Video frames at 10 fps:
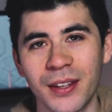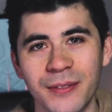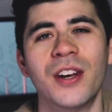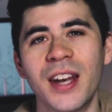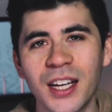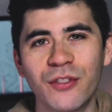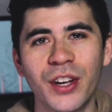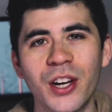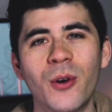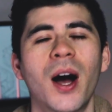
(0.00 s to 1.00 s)
The next
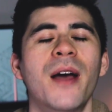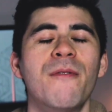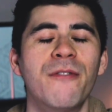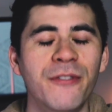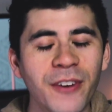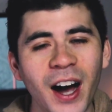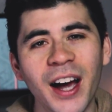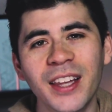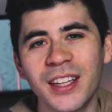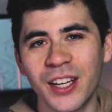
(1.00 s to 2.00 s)
video, I am
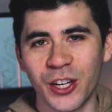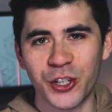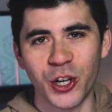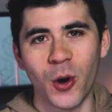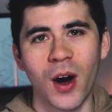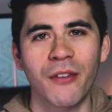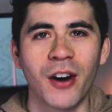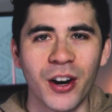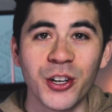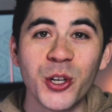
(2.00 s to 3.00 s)
finally going to show off
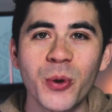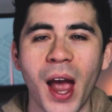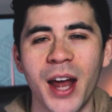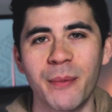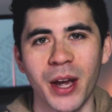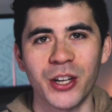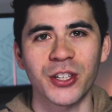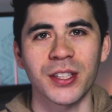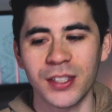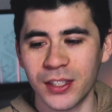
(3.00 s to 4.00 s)
our new
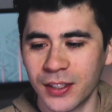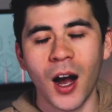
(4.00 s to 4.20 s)
animations.